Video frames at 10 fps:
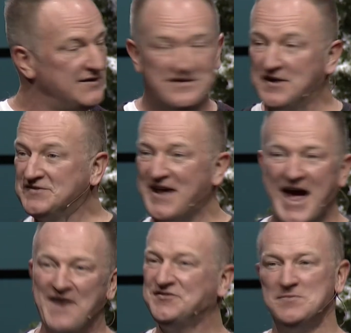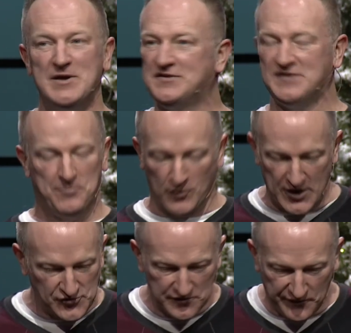doesn't have to mean
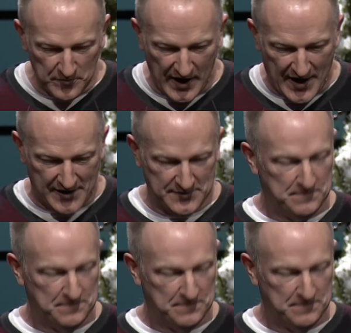separation from God.